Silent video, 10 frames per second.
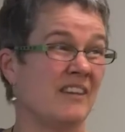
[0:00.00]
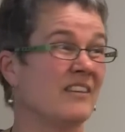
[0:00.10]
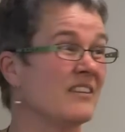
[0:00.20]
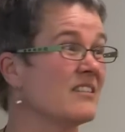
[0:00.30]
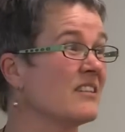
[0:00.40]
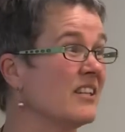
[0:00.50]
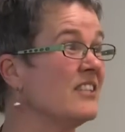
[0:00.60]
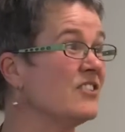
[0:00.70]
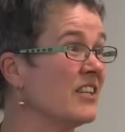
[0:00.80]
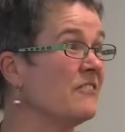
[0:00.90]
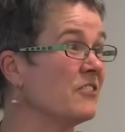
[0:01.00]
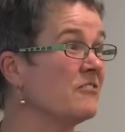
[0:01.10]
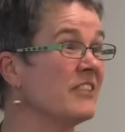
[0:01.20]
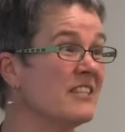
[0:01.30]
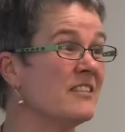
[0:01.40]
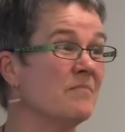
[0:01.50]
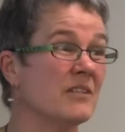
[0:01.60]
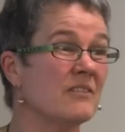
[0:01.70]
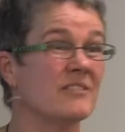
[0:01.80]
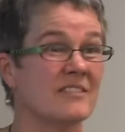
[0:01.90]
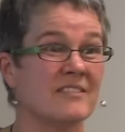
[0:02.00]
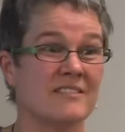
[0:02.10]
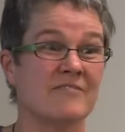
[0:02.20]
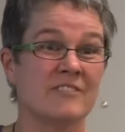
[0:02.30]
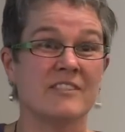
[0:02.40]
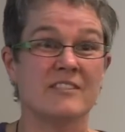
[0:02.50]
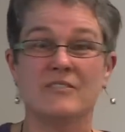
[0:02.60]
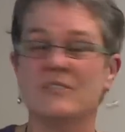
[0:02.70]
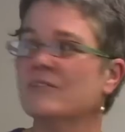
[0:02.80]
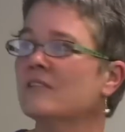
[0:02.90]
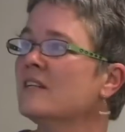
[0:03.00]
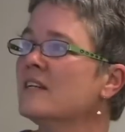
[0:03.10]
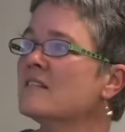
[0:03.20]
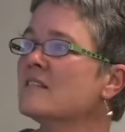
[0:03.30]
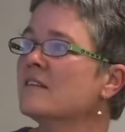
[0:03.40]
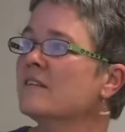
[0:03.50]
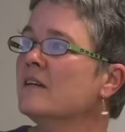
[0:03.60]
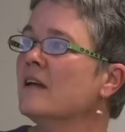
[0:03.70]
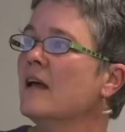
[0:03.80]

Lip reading: I think it's a cliche for a reason, because it's really useful and necessary.